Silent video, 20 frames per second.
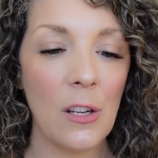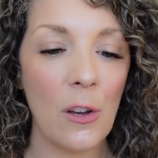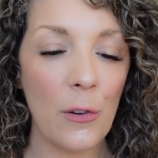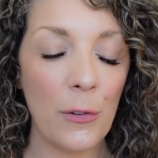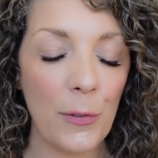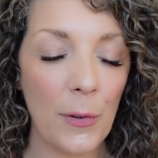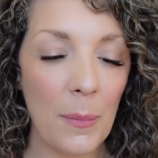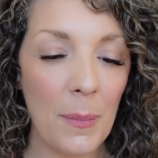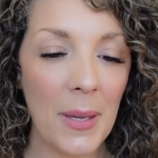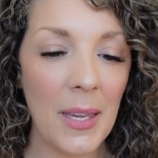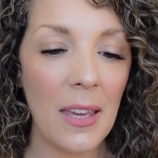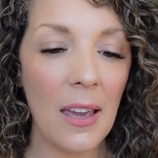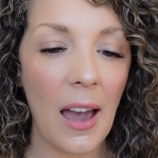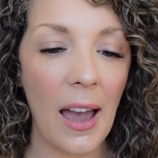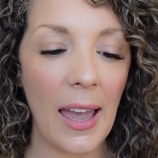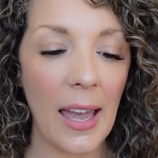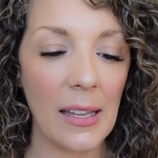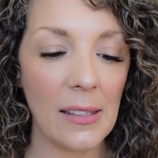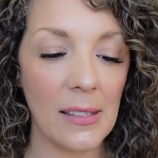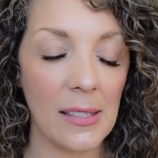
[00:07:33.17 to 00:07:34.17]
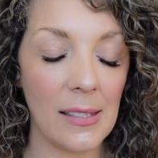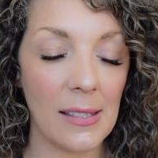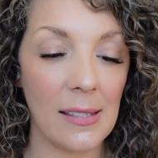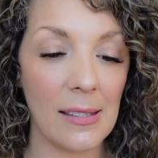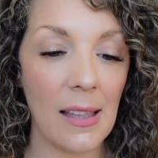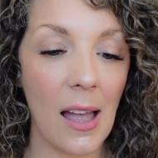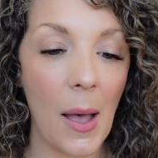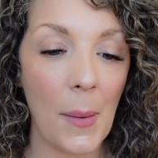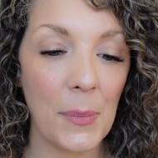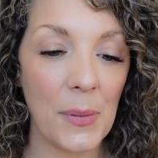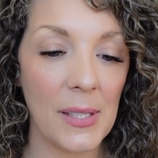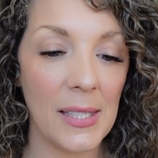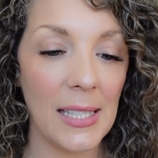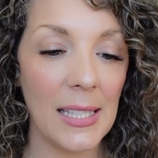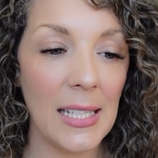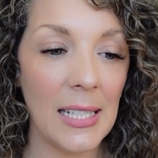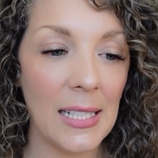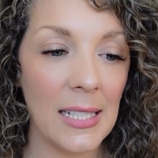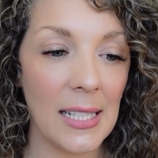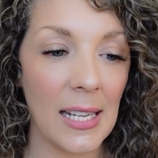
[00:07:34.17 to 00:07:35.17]
For me, I had to stop
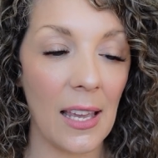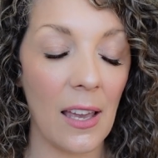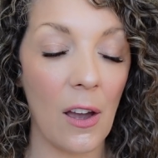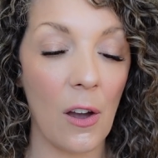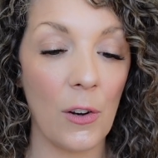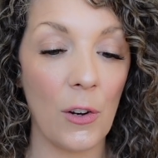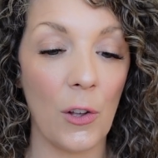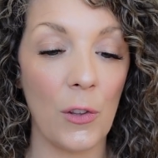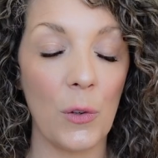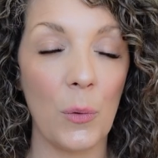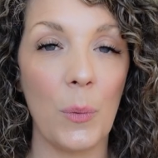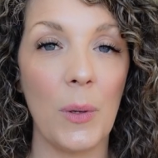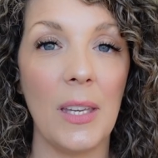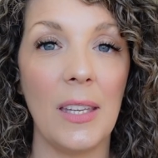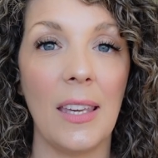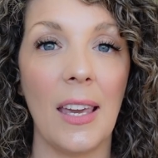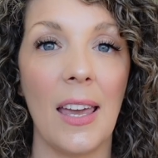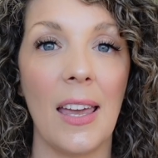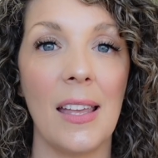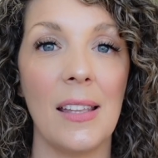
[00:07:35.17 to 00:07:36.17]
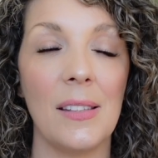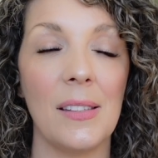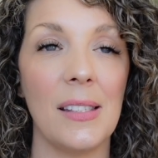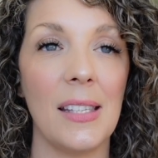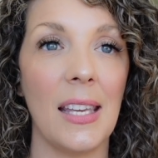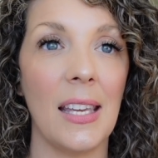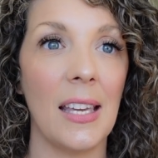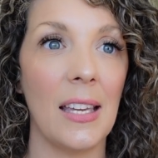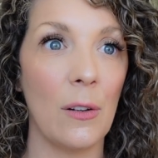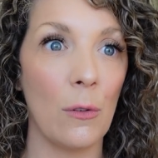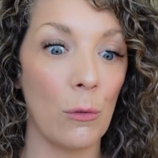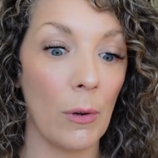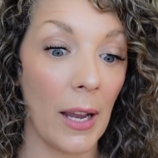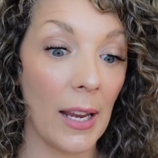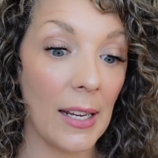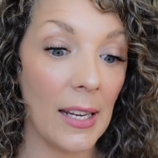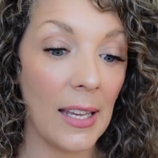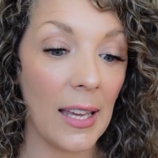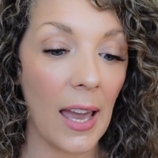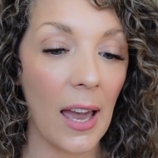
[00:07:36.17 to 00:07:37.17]
sitting down on the weekends and
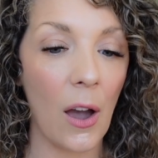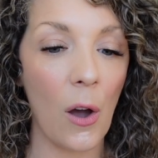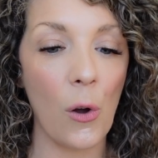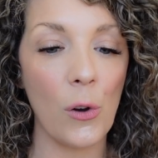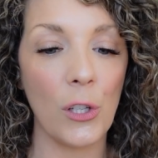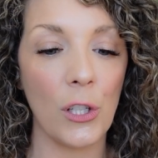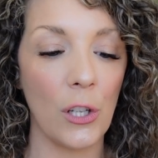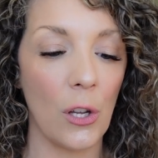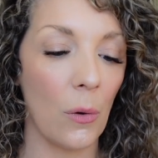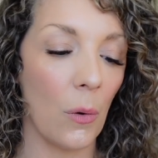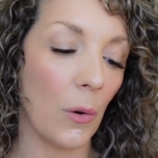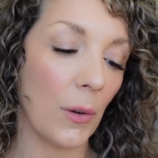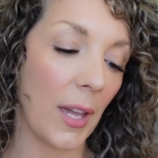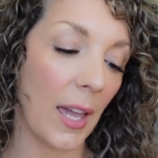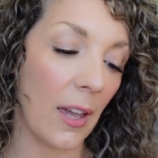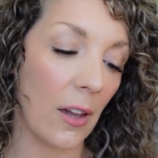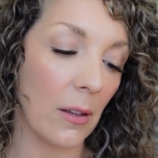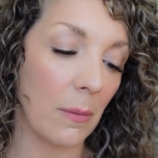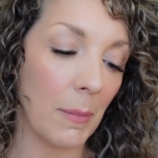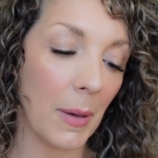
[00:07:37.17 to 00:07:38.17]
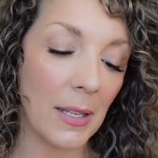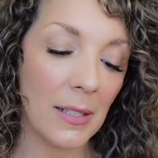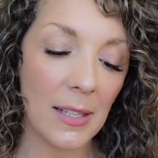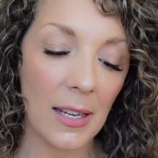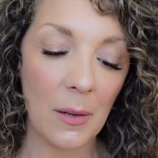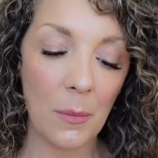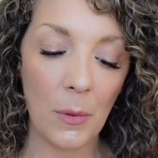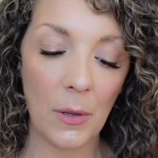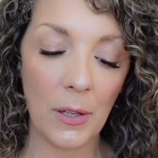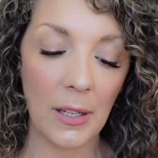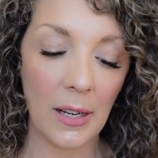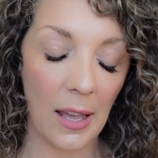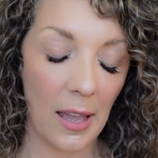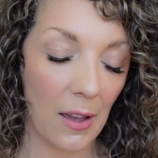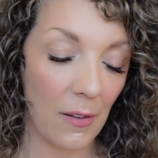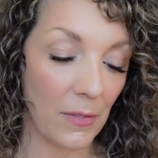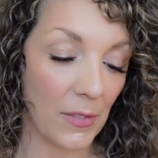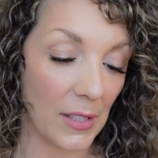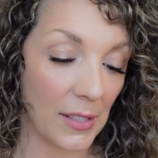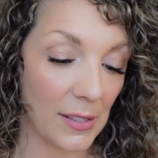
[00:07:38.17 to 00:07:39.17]
writing out, okay, on Monday we're gonna
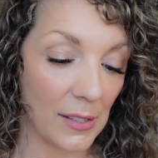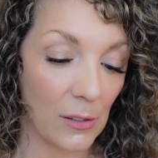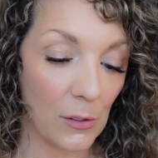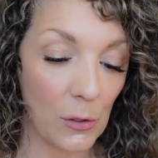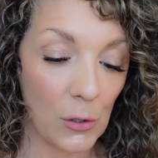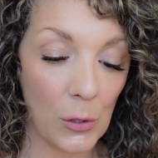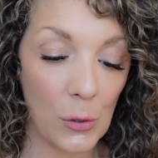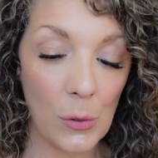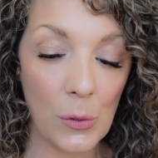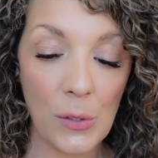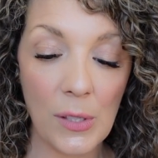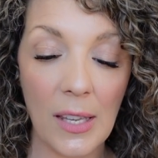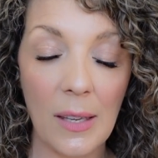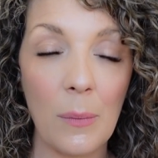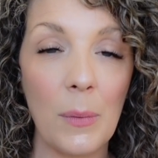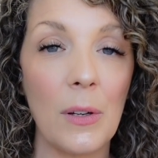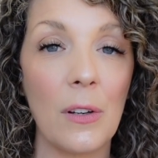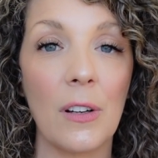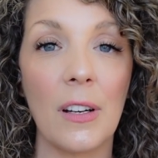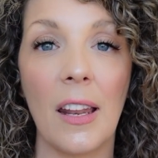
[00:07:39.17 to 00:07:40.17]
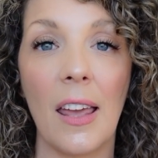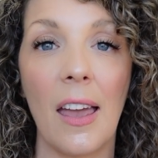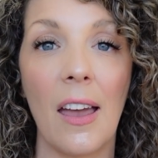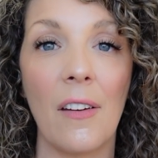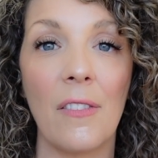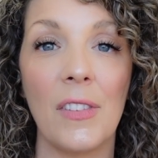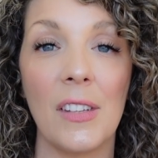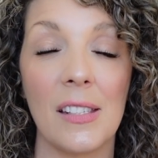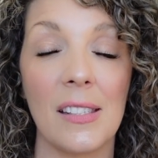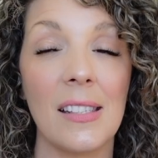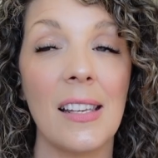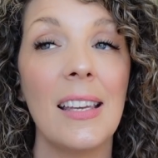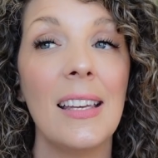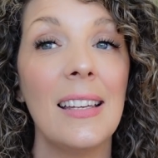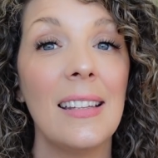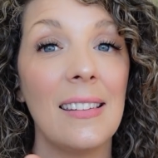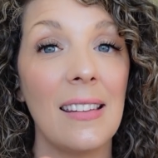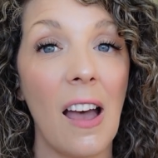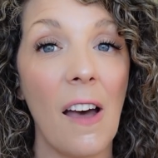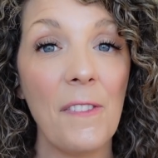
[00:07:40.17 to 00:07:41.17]
have this, and Tuesday we're gonna have this.
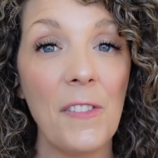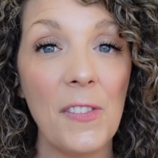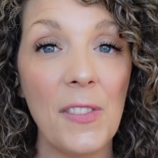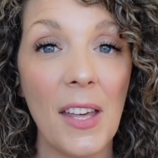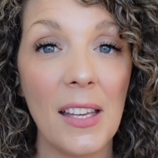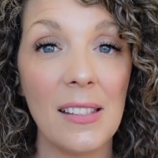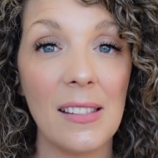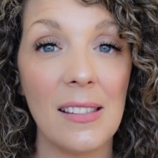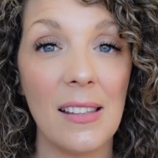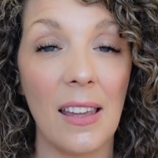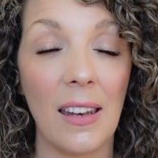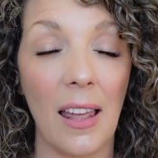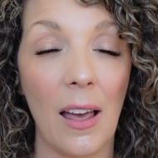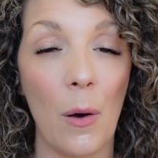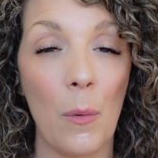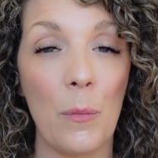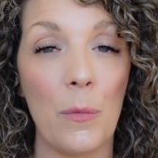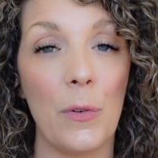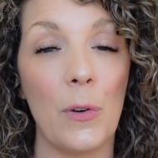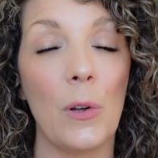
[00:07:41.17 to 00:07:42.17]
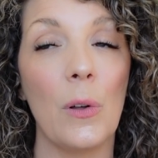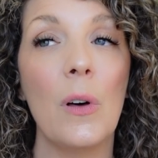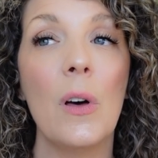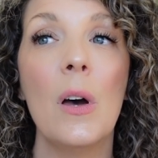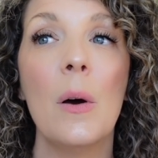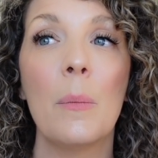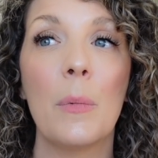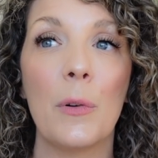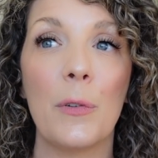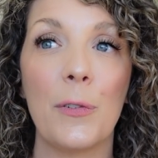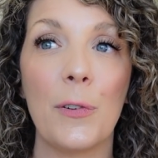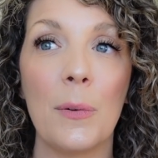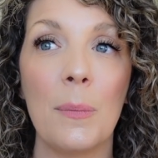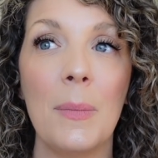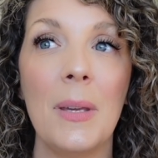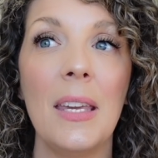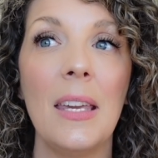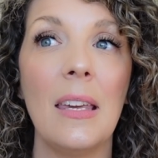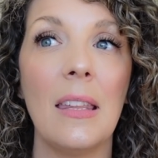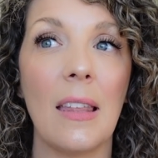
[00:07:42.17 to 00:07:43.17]
Not that that's not helpful, but for
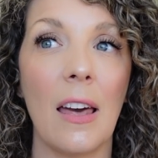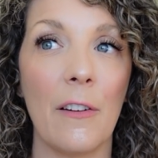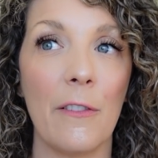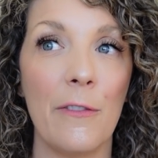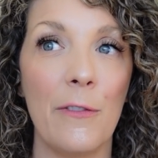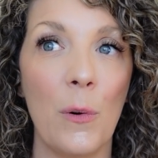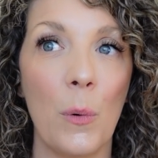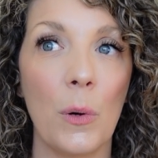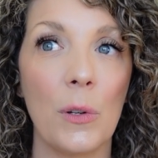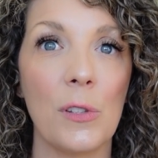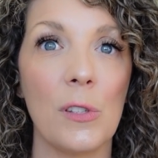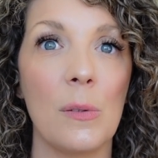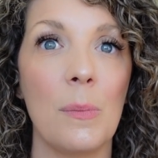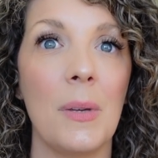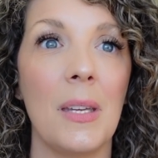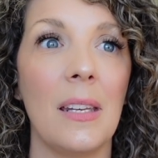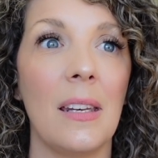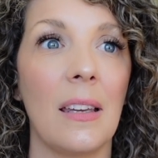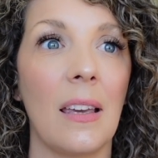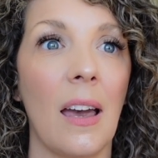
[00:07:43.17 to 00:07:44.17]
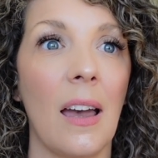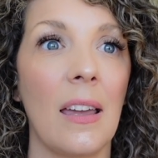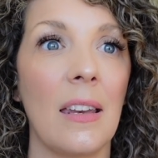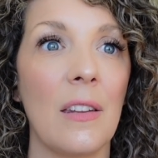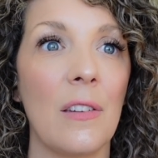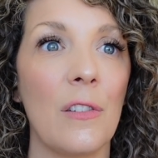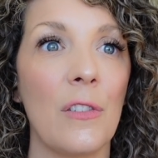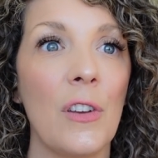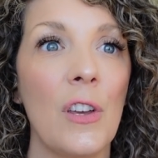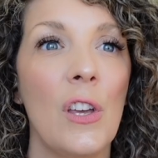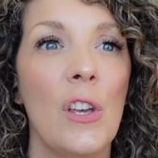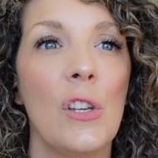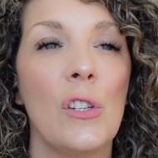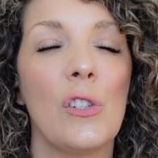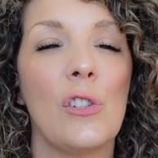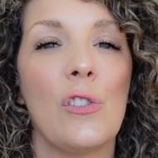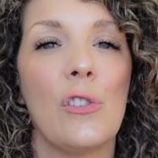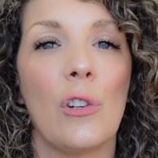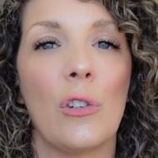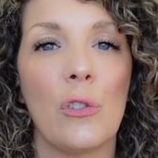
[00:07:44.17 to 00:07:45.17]
me, that forced me to kind of
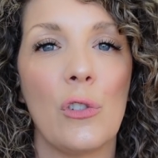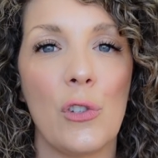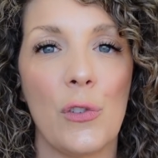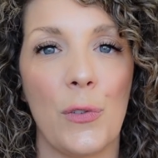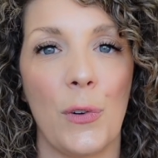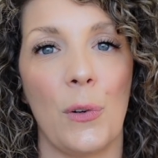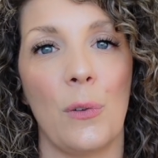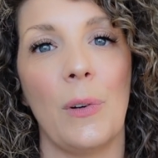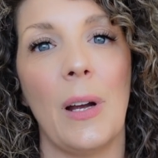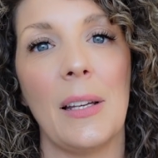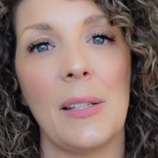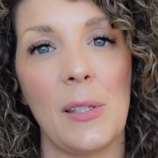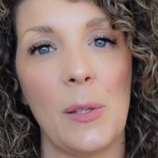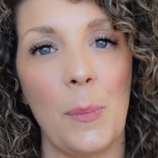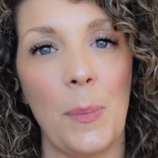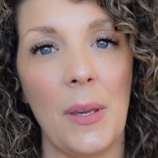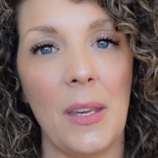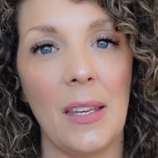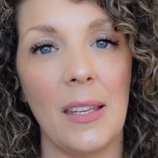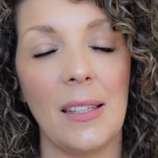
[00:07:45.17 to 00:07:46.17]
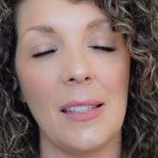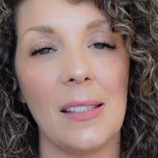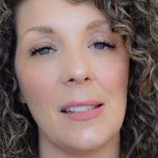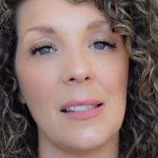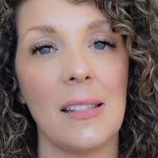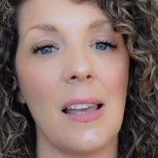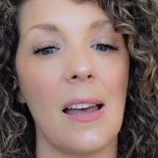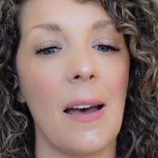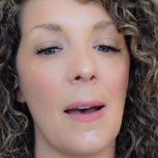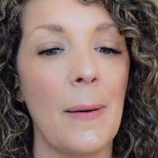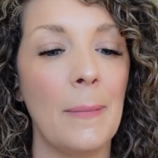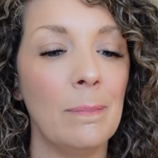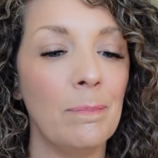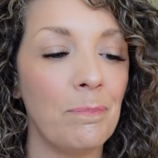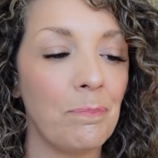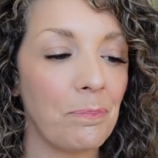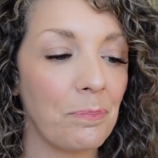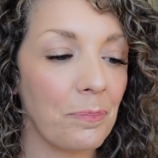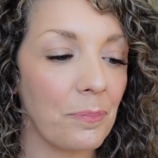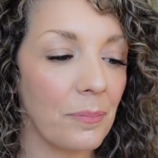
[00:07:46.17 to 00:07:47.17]
search for recipes.
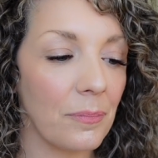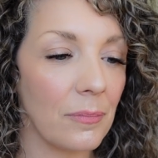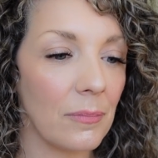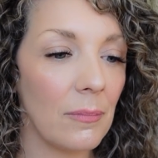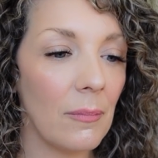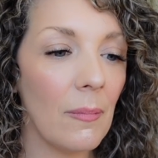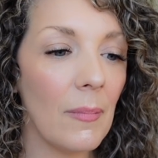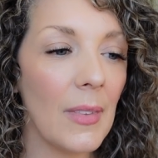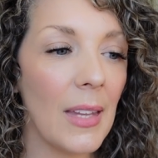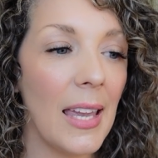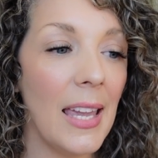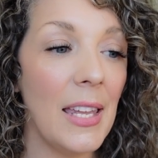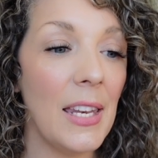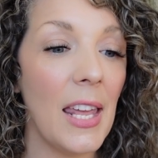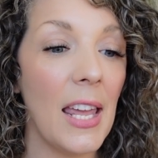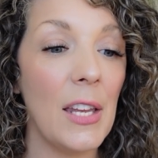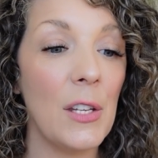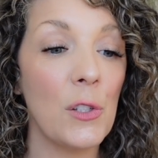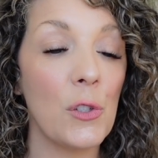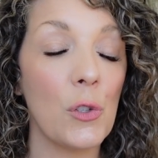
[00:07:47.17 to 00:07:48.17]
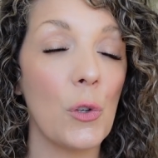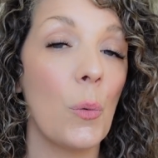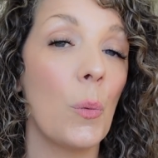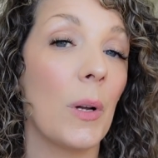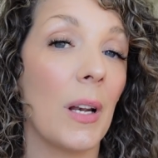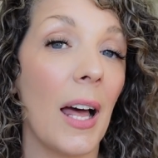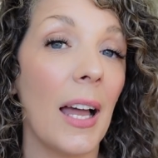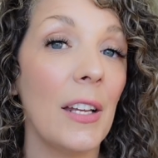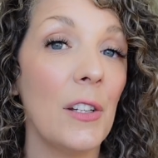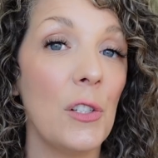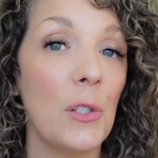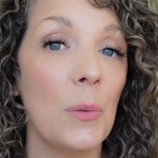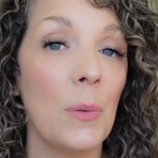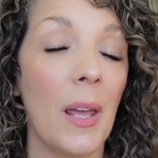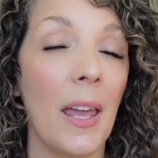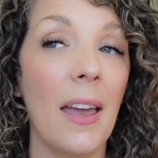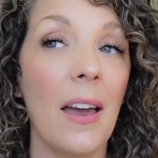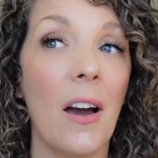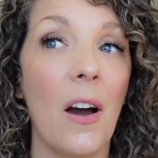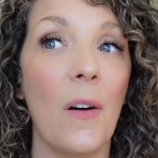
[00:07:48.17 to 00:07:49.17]
And so what I do
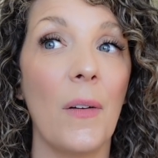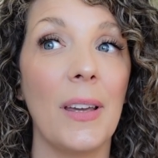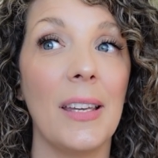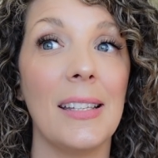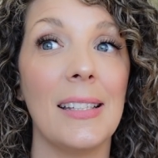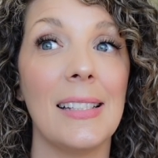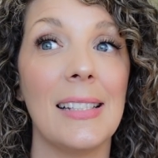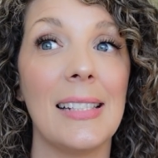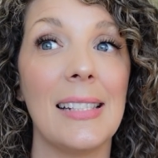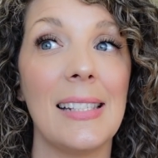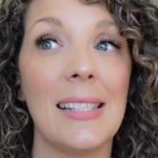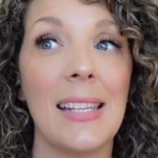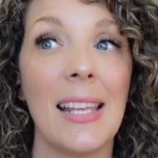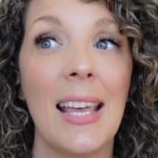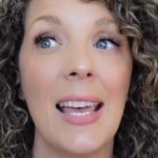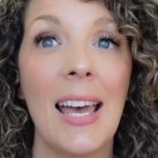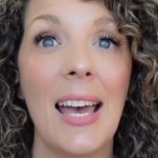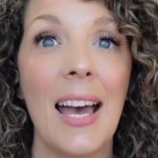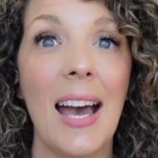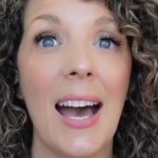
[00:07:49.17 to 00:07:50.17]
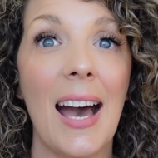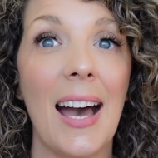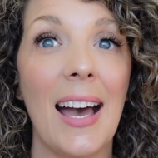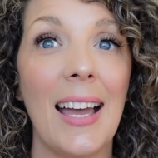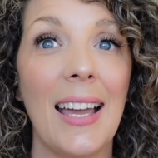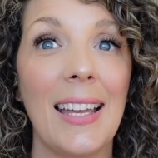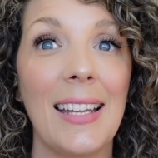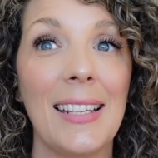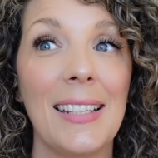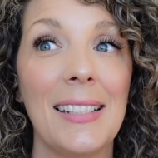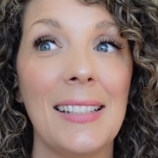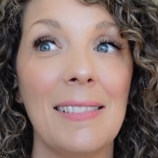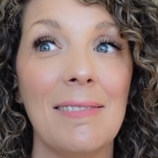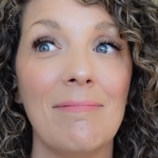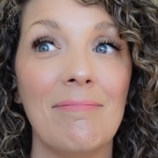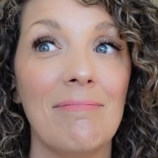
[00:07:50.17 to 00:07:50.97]
now is I